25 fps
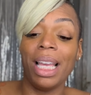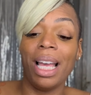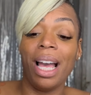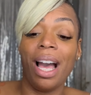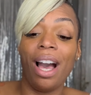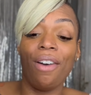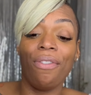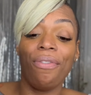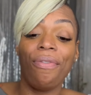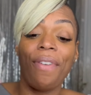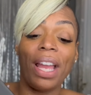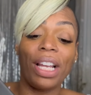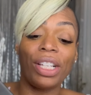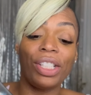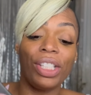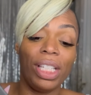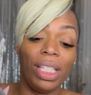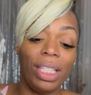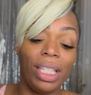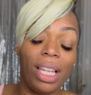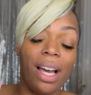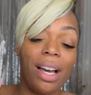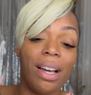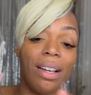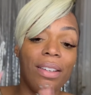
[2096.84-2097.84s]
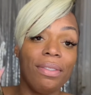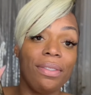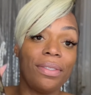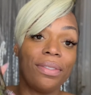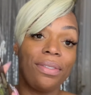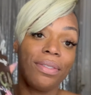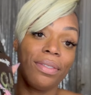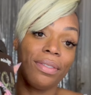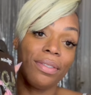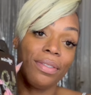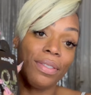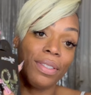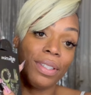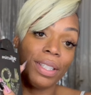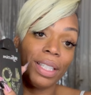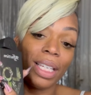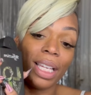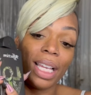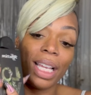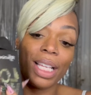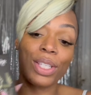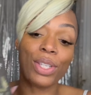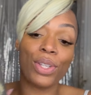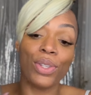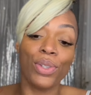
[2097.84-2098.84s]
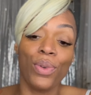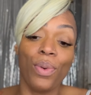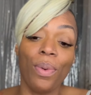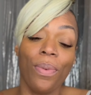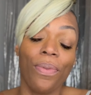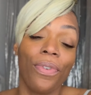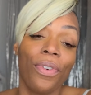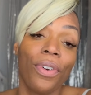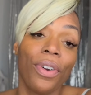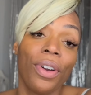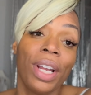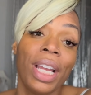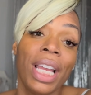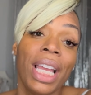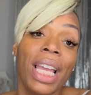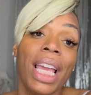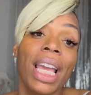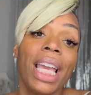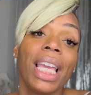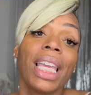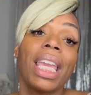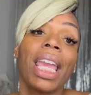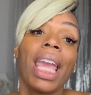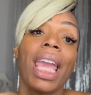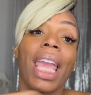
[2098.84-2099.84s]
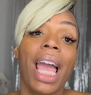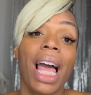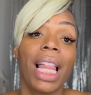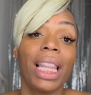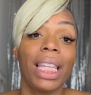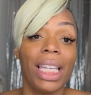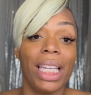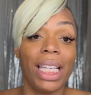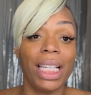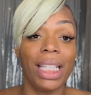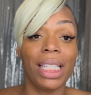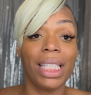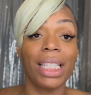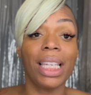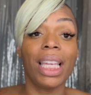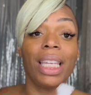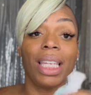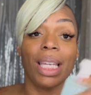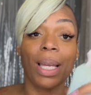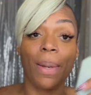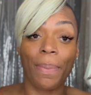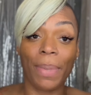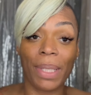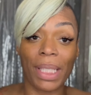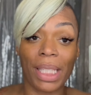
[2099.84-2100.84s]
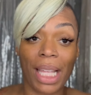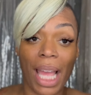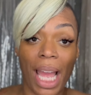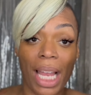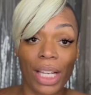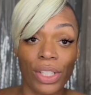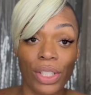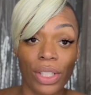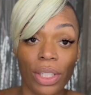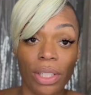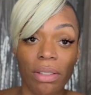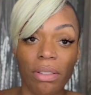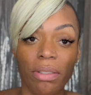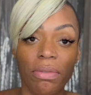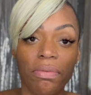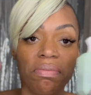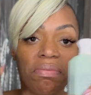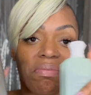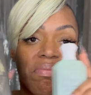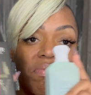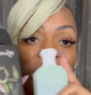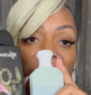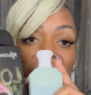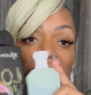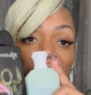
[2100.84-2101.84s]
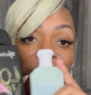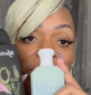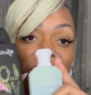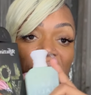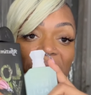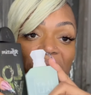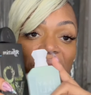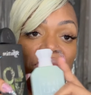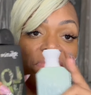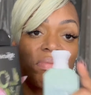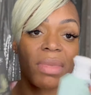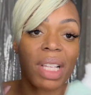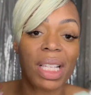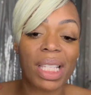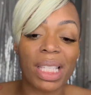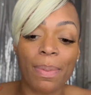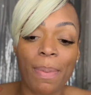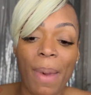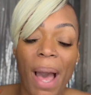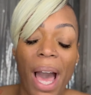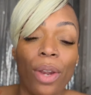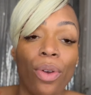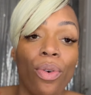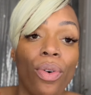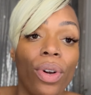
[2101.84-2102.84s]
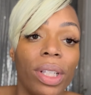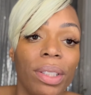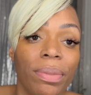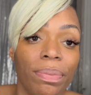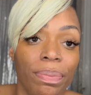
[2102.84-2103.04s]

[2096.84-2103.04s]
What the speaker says: Affection Love, is a dupe for Kaylee's Yum Pistachio. Spot on.